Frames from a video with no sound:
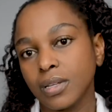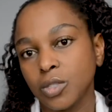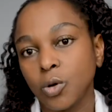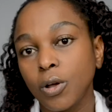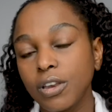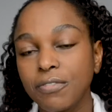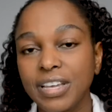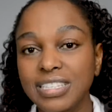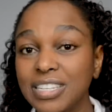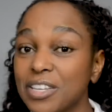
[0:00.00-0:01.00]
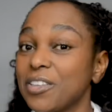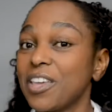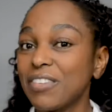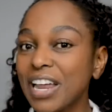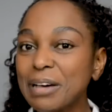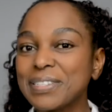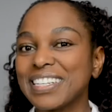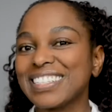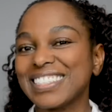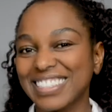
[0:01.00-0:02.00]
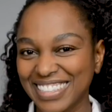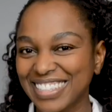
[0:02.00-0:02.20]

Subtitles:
To call it fancy, you have an abscess.